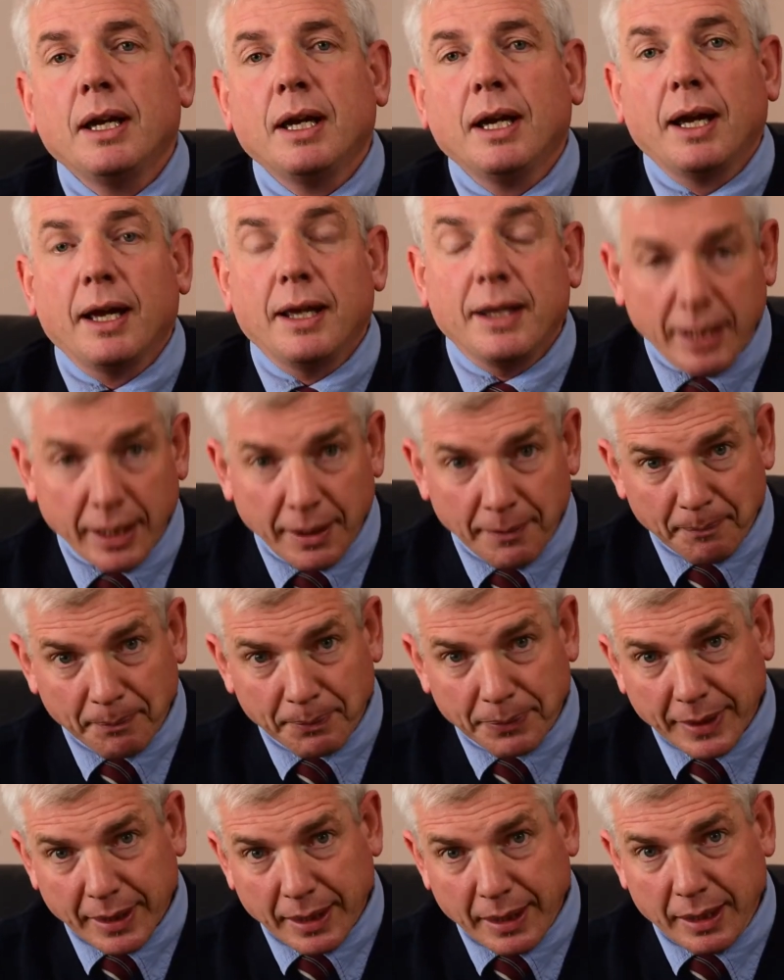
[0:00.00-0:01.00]
And then
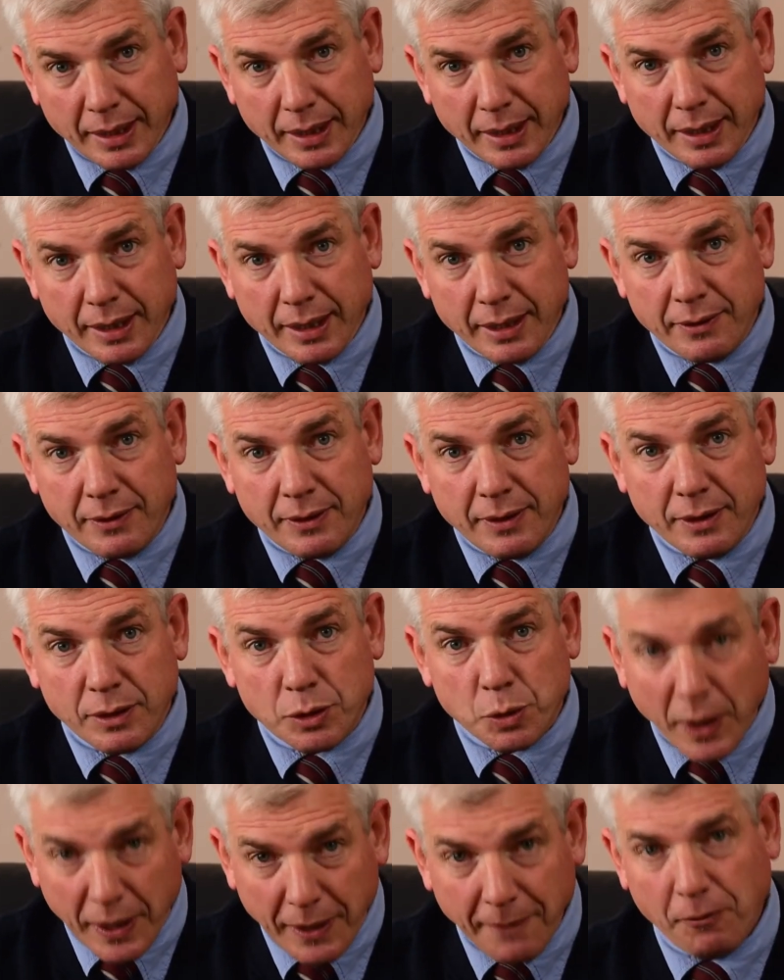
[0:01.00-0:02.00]

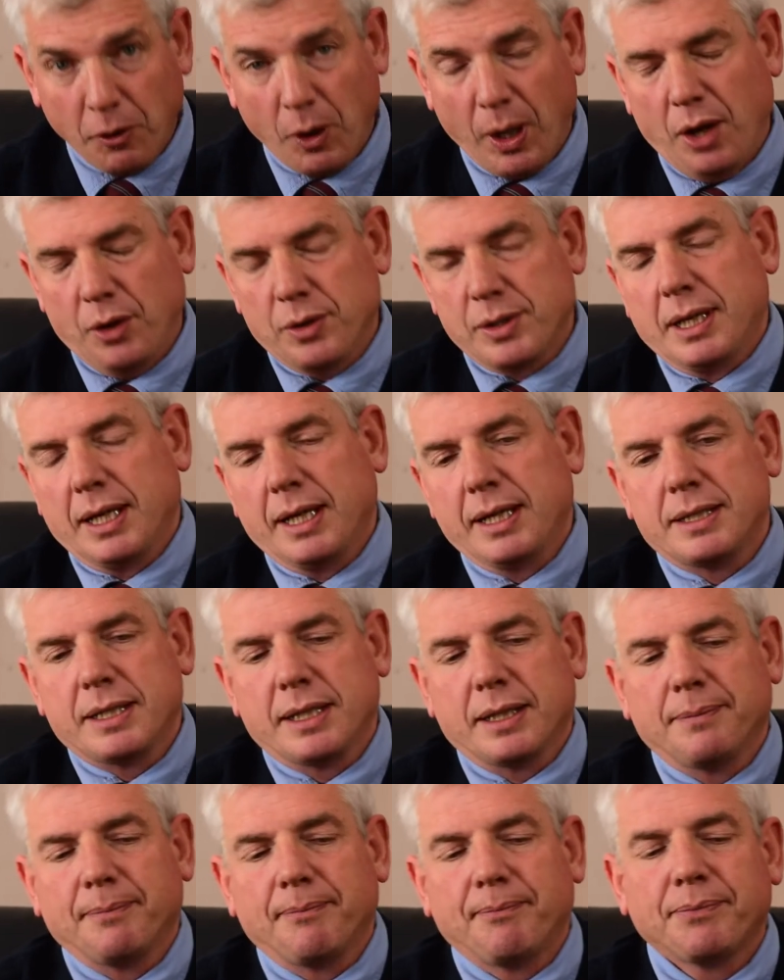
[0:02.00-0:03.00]
24 hours
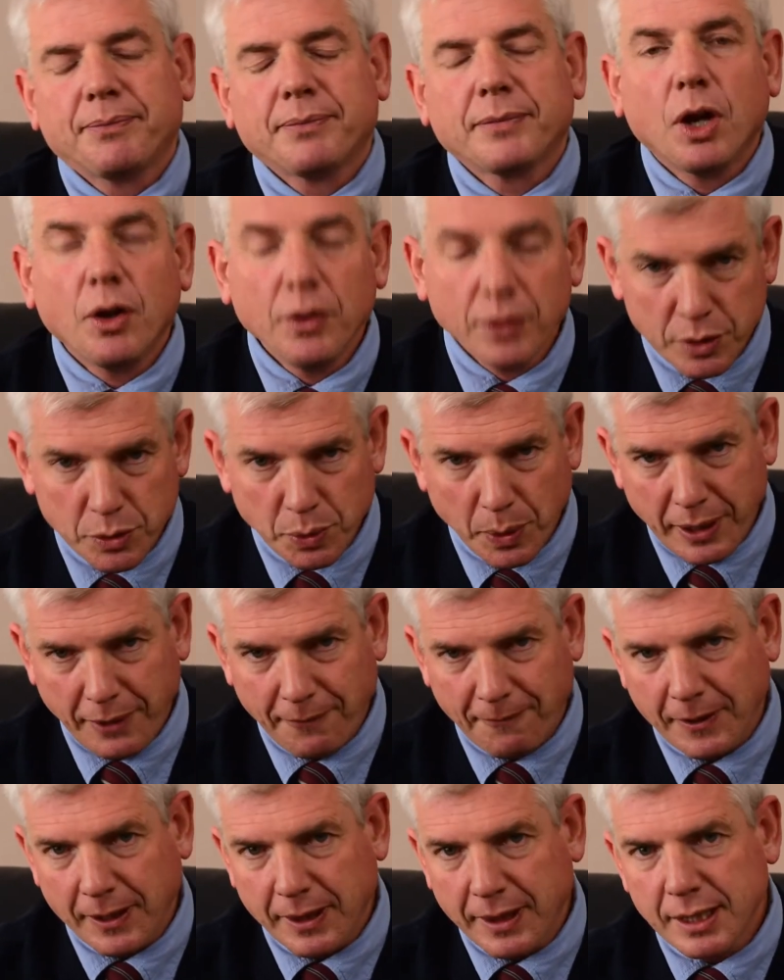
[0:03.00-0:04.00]
later, on the
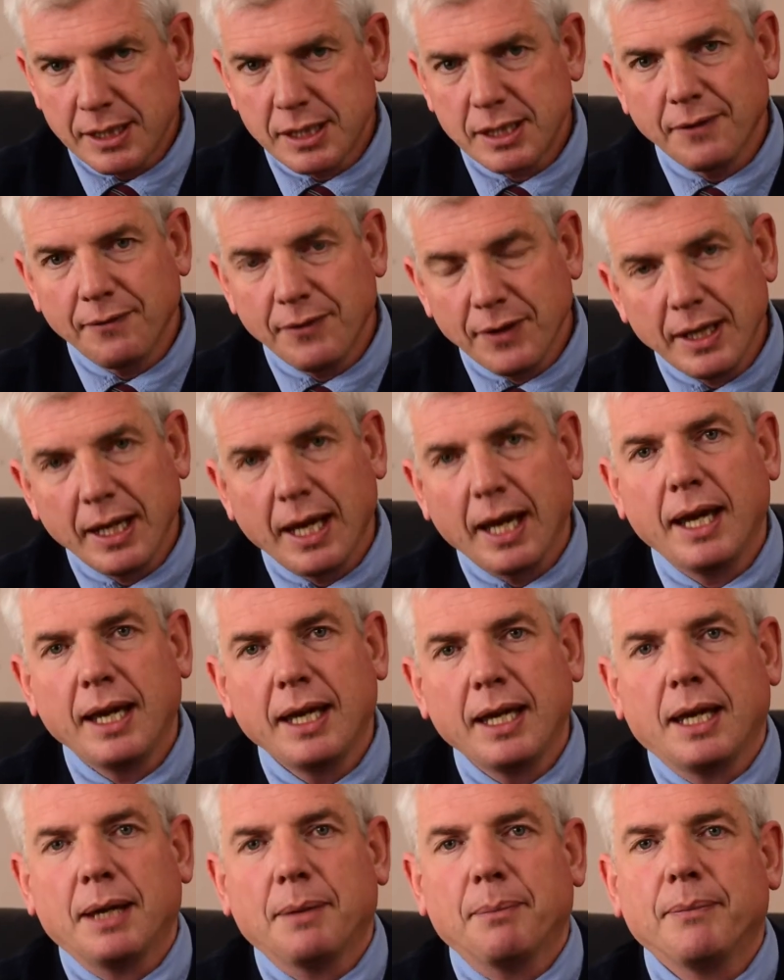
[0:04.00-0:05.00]
25th at 7
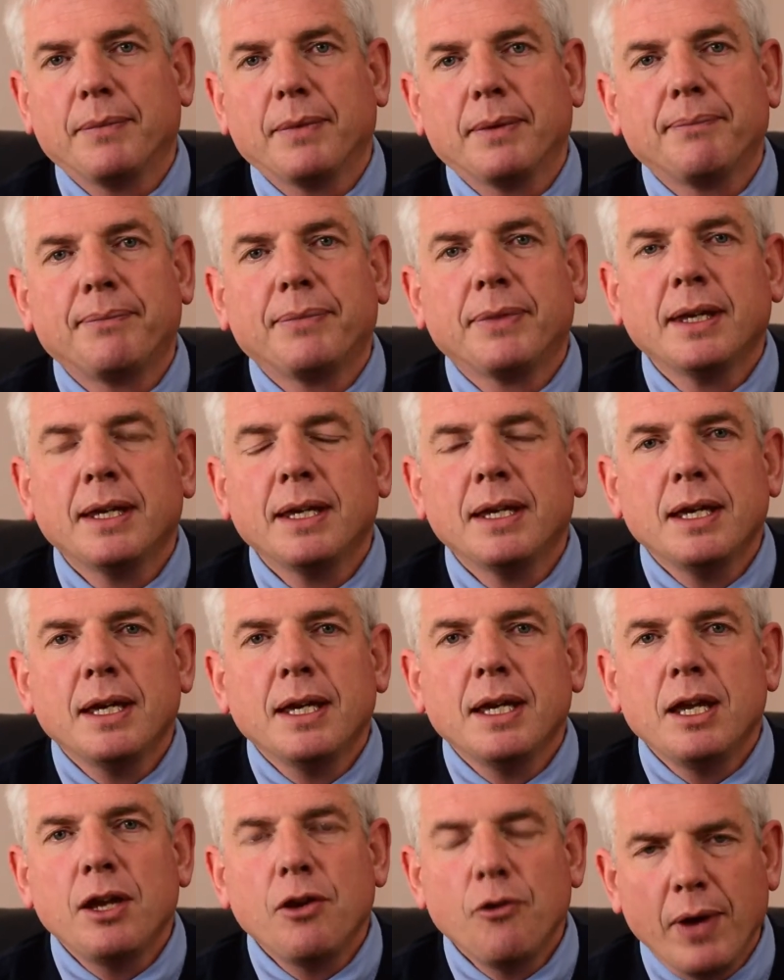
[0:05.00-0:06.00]
a.m.,
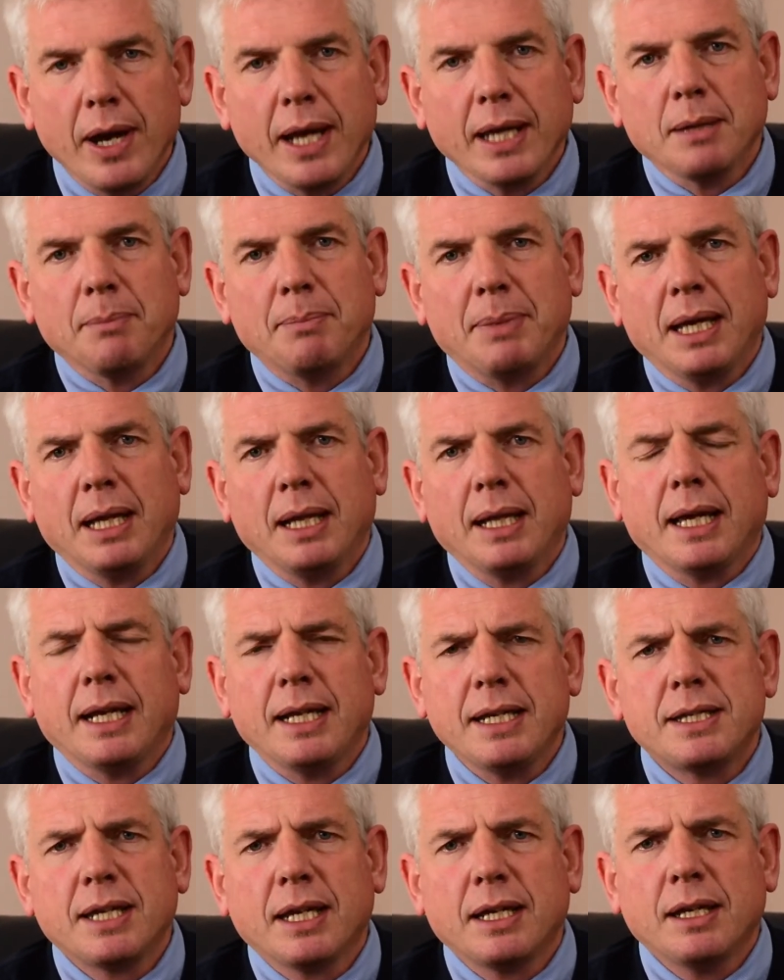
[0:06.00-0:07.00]
he rang the bell and he
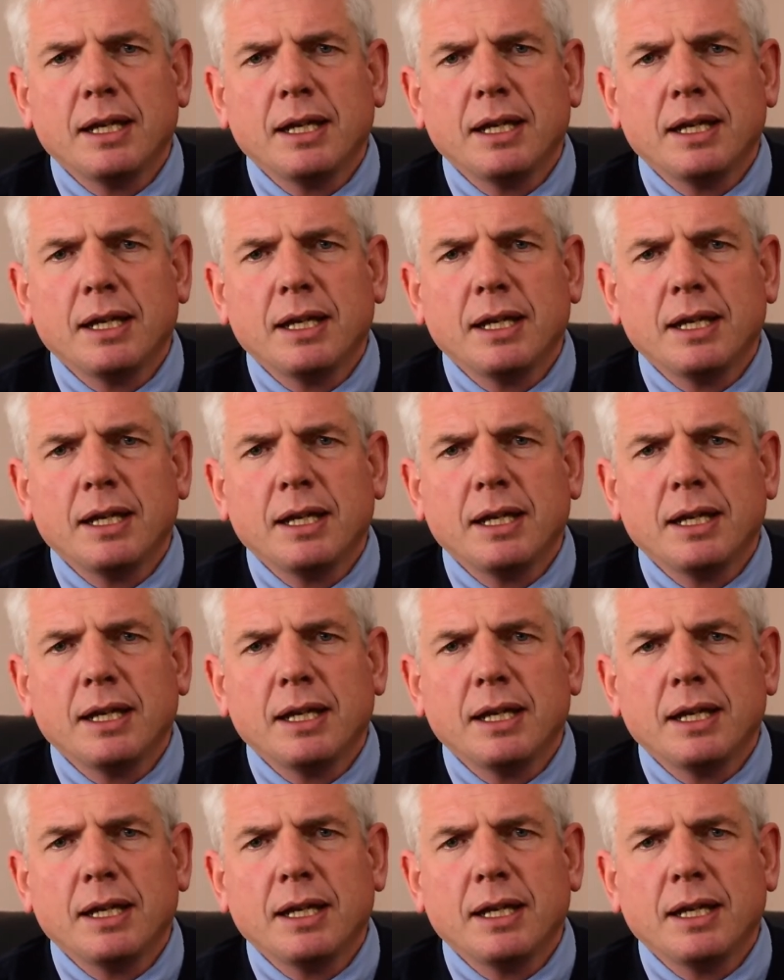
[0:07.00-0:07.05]
said,